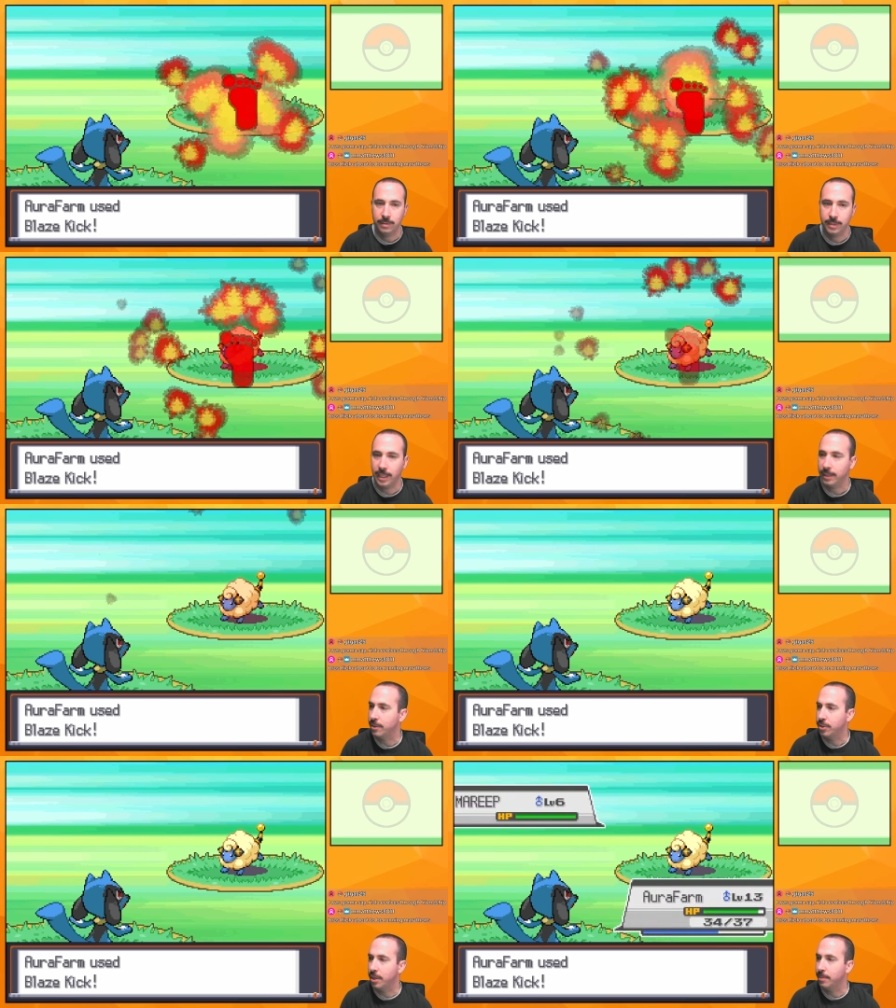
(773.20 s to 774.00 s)
Kick this
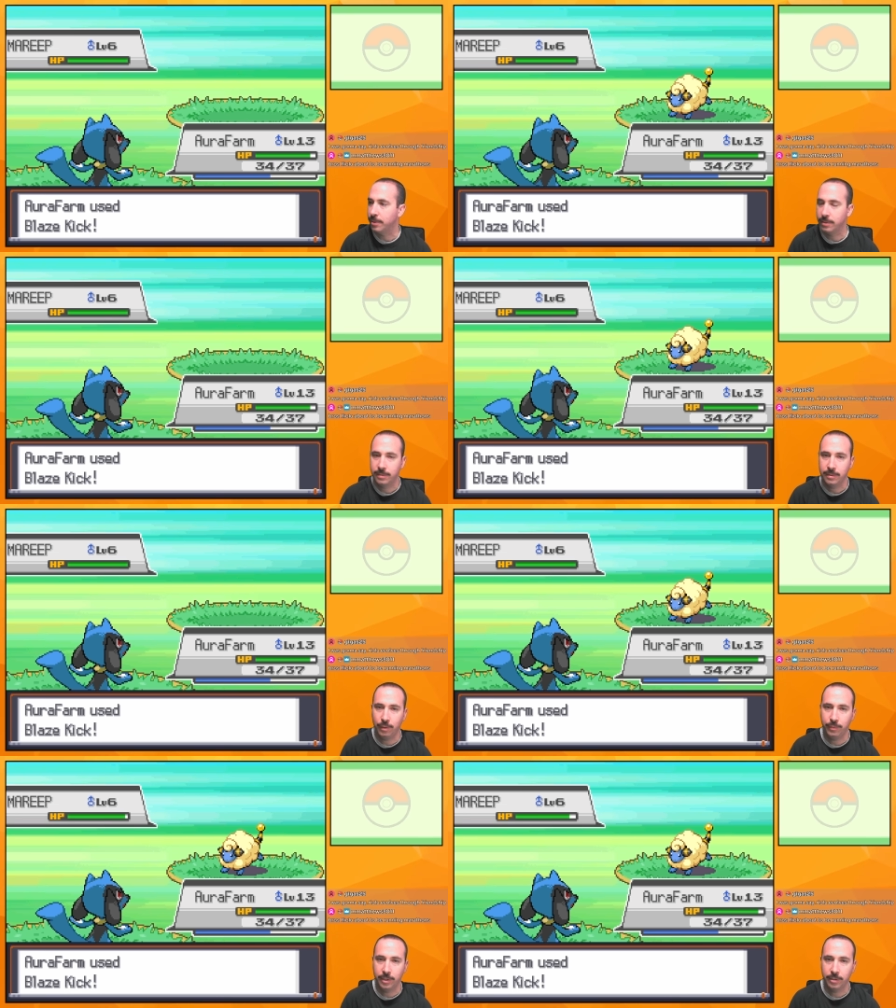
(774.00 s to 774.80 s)
sheep and
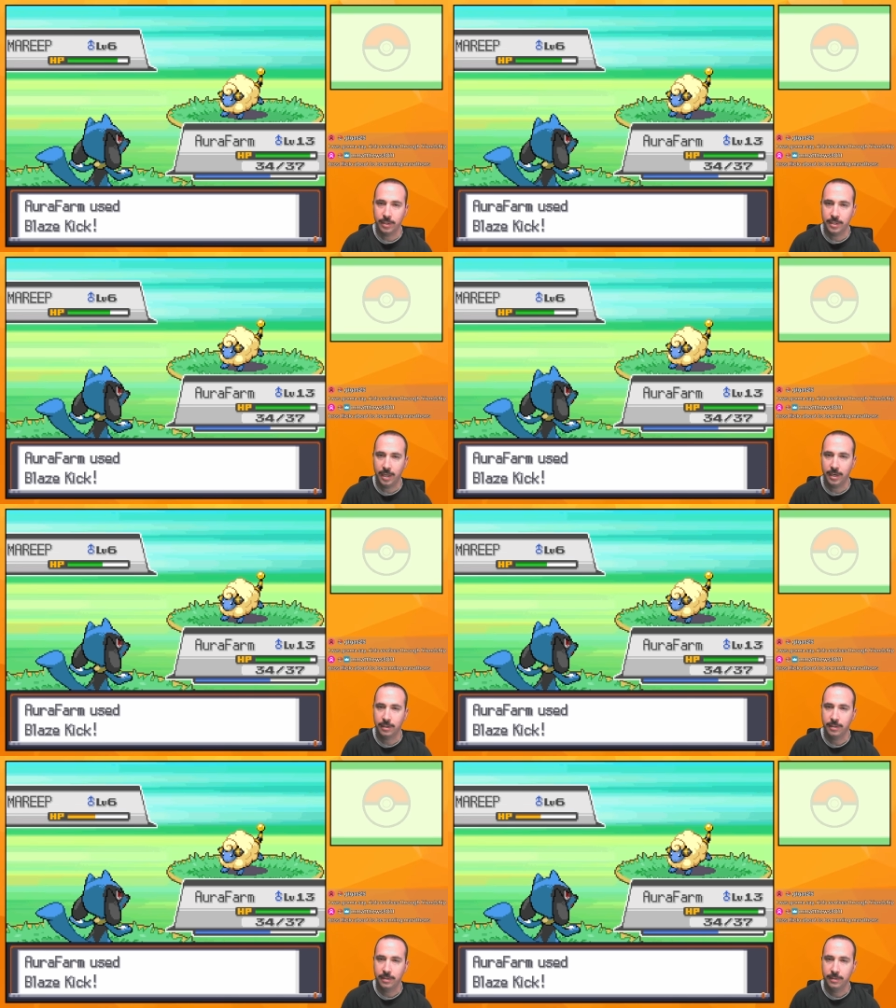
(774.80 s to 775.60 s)
hopefully don't get staticked.